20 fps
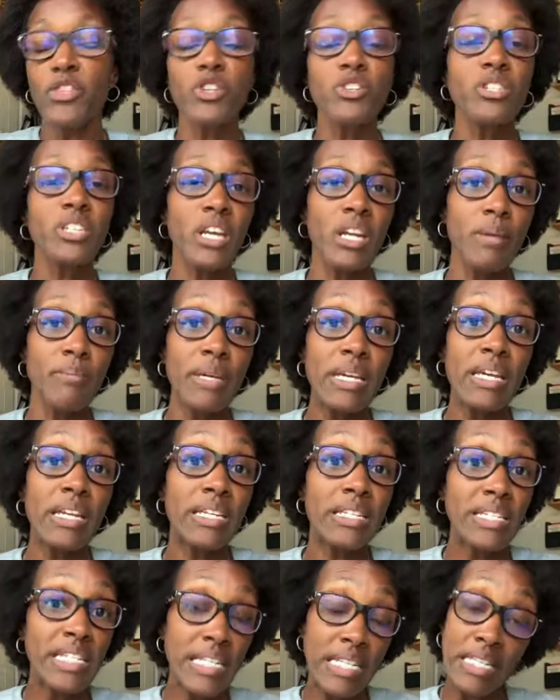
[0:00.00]
There's going to be
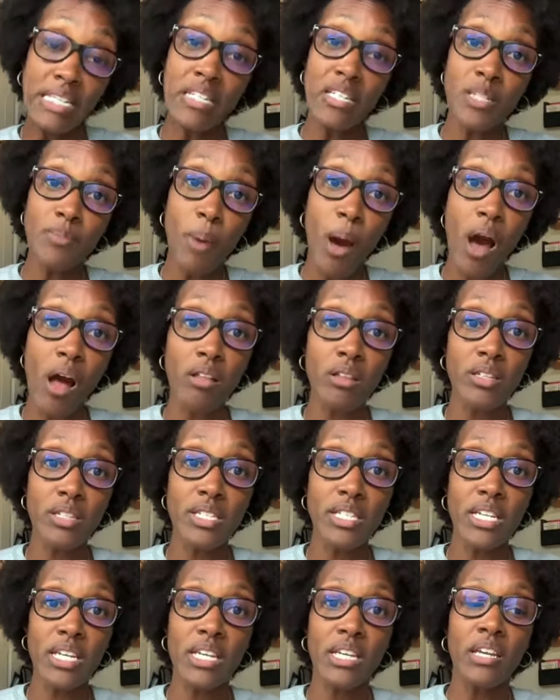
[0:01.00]
an attendance
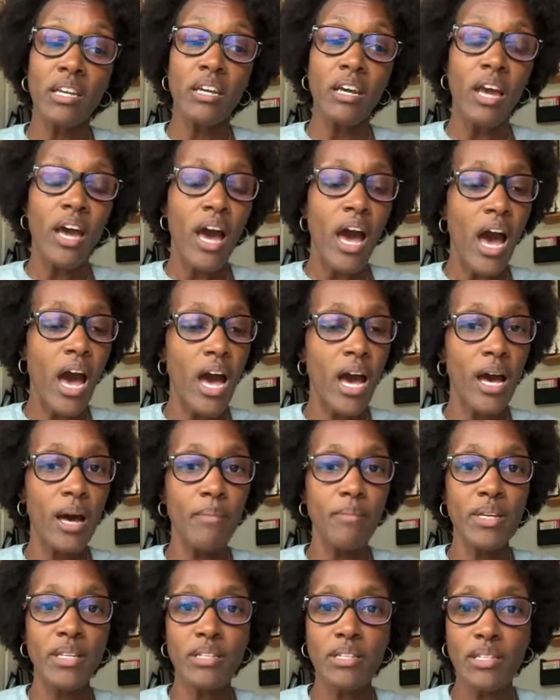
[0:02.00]
policy.
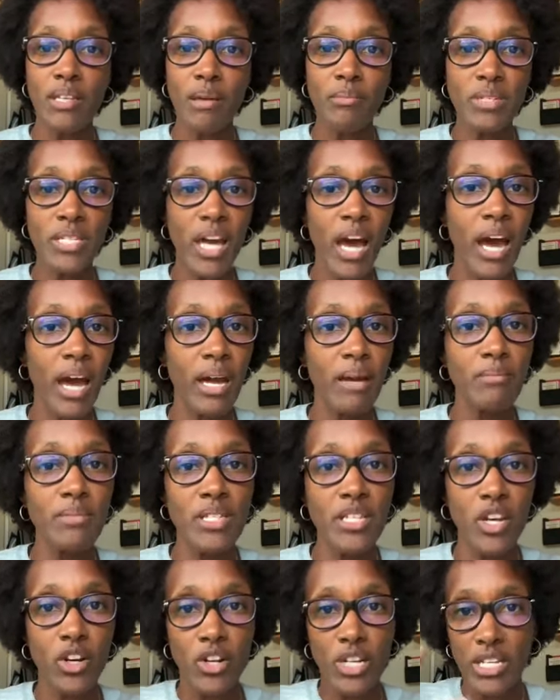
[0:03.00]

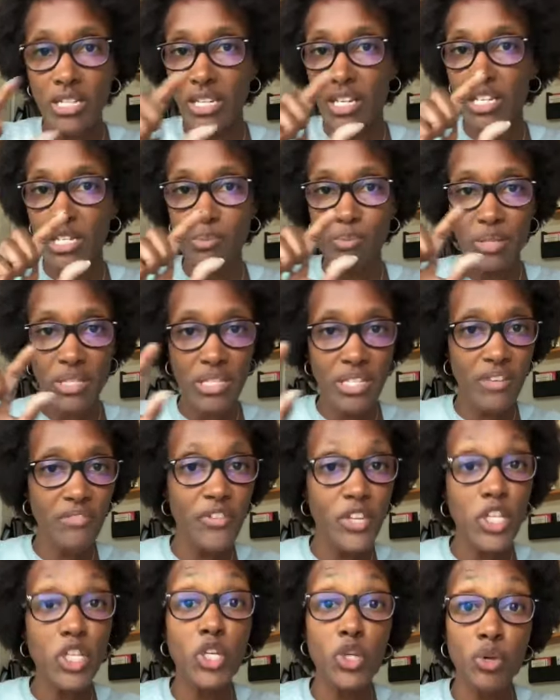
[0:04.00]
Sometimes there is a
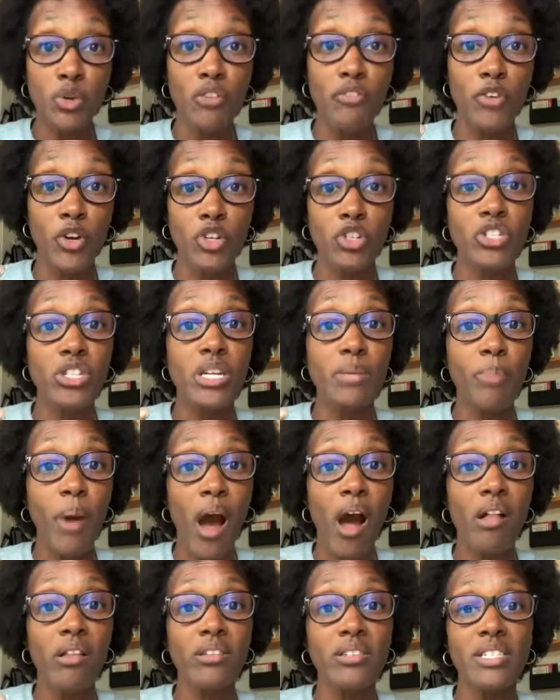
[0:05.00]
specific university
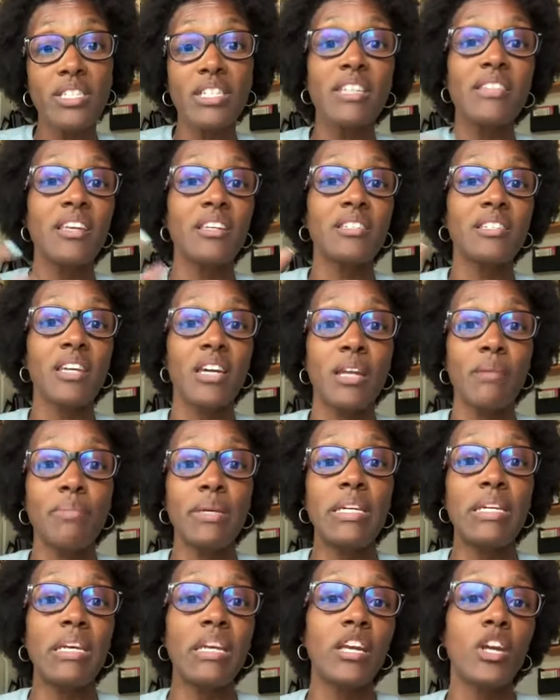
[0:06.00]
policy that's going to
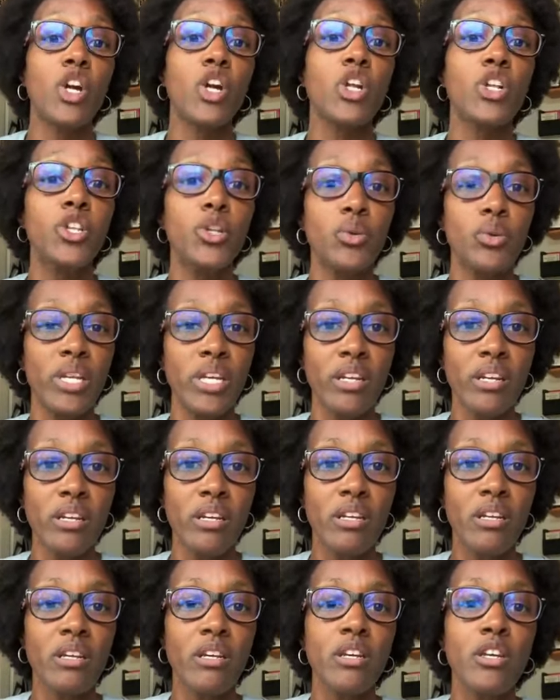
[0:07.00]
be
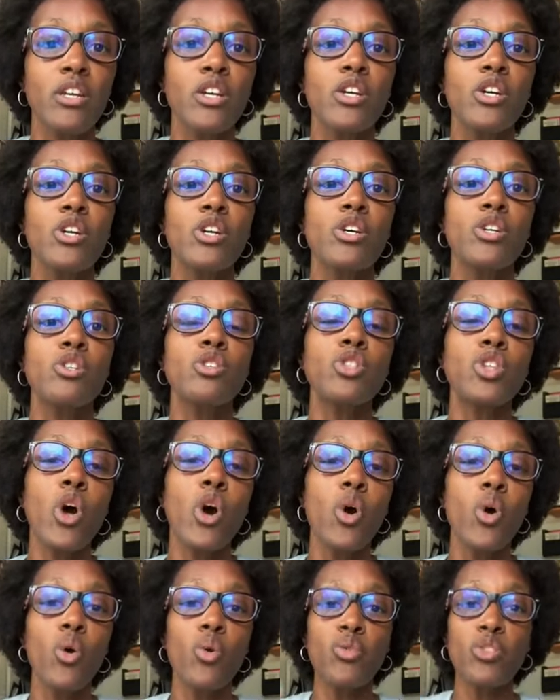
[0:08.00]
included.
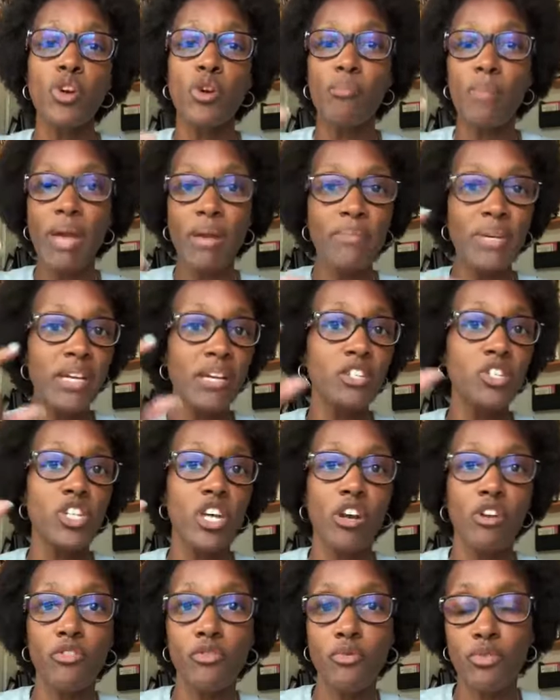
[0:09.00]
So there may be a
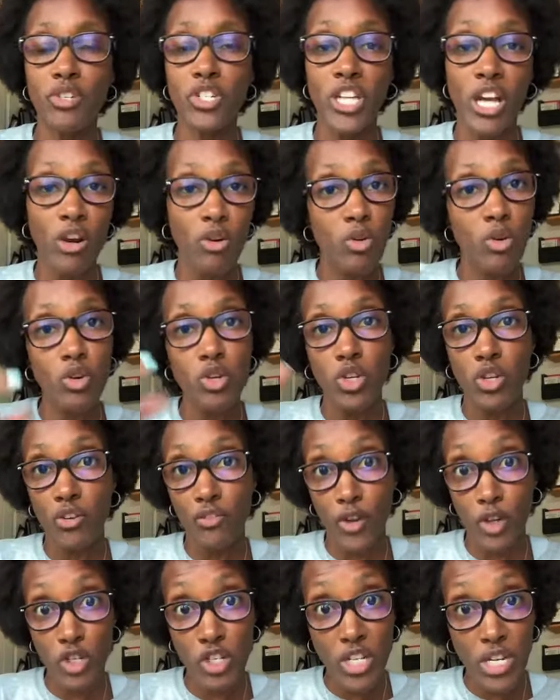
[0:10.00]
general
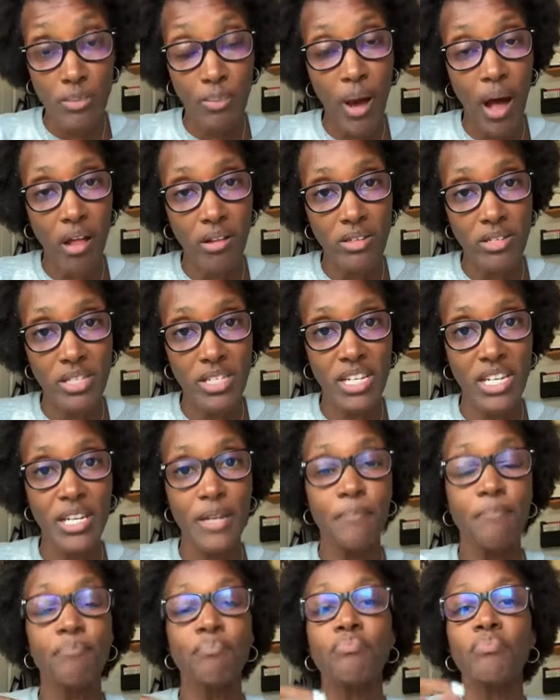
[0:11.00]
university
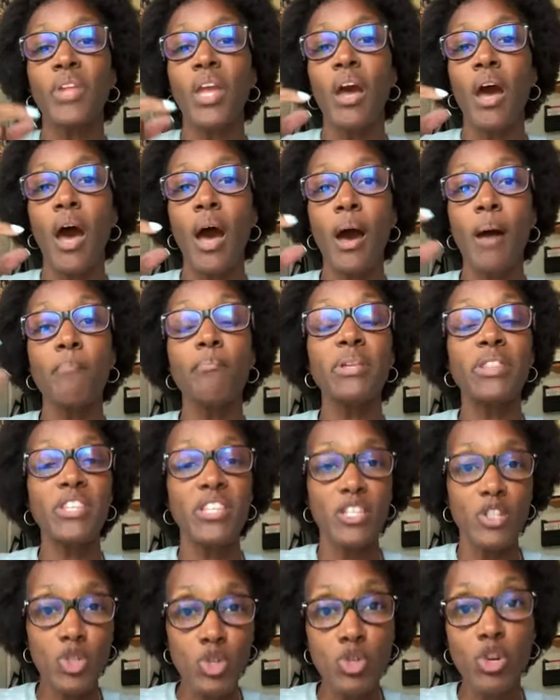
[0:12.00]
policy, but
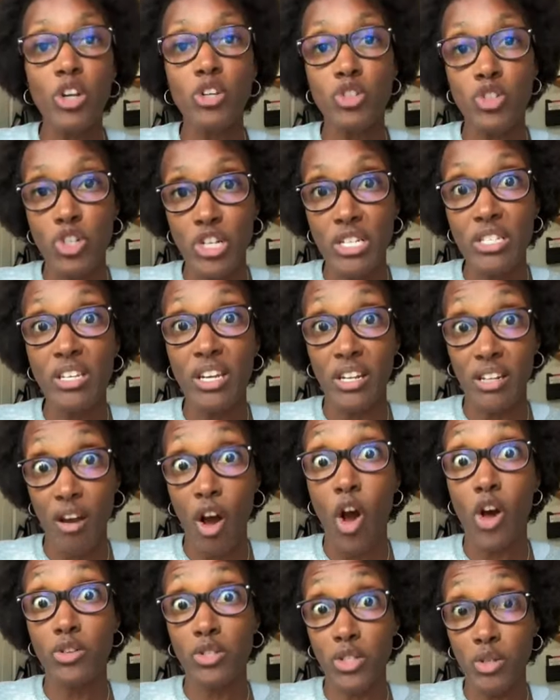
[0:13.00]
the instructor is going
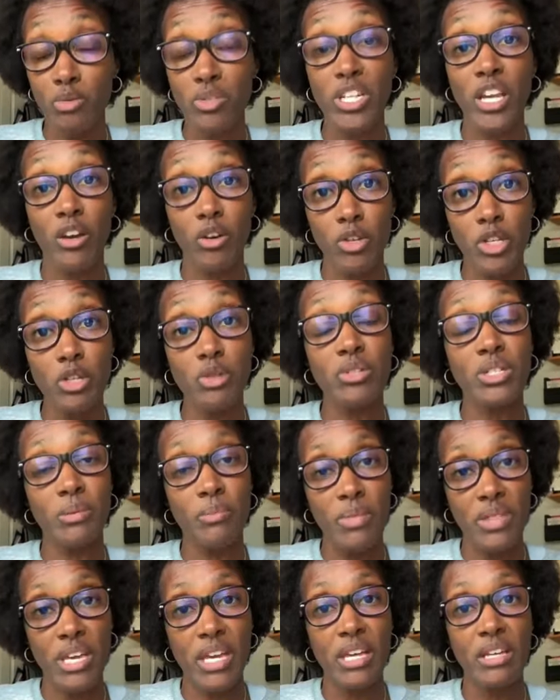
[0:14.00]
to also tell you
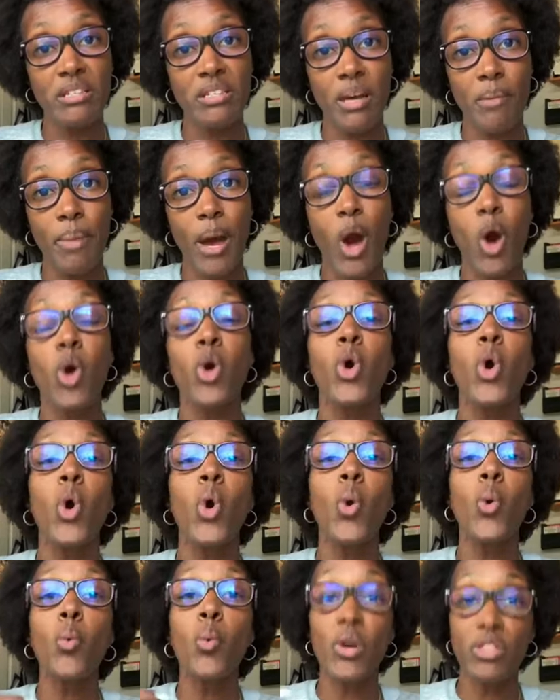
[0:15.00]
some things about
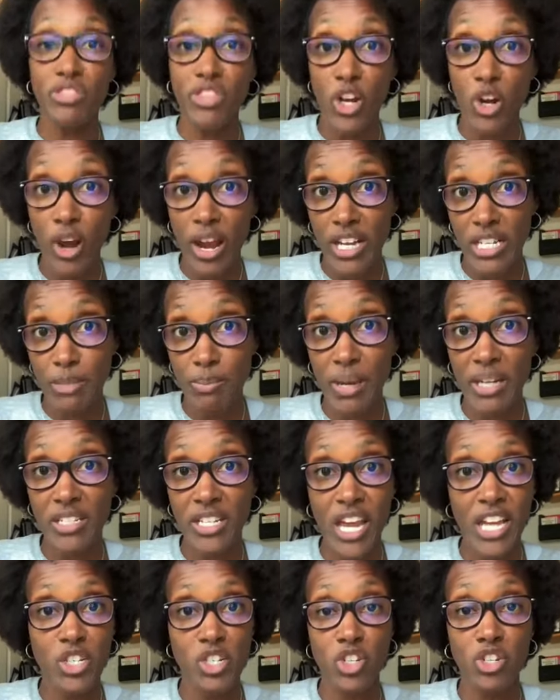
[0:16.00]
what their
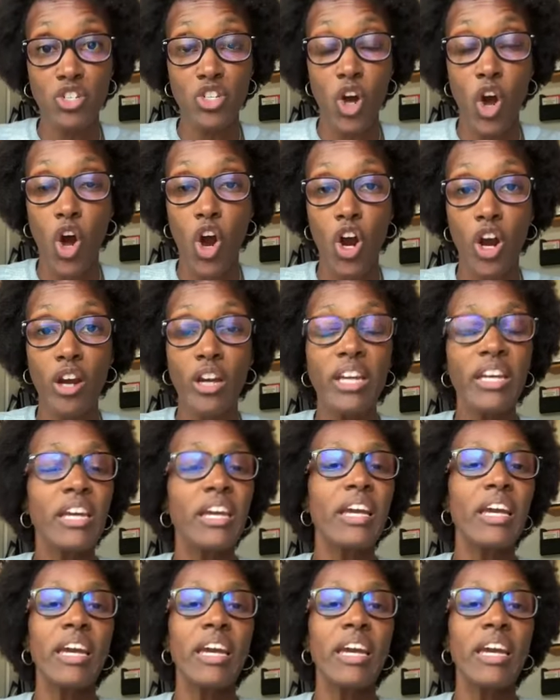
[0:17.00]
expectations are.